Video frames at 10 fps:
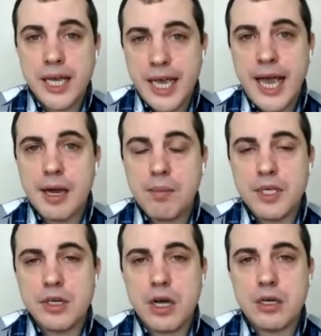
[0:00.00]
can
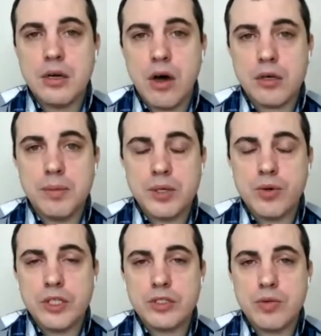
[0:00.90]
be done on
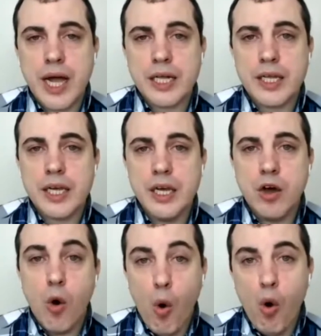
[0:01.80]
Bitcoin directly,
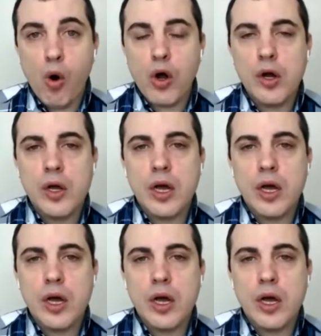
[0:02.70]
or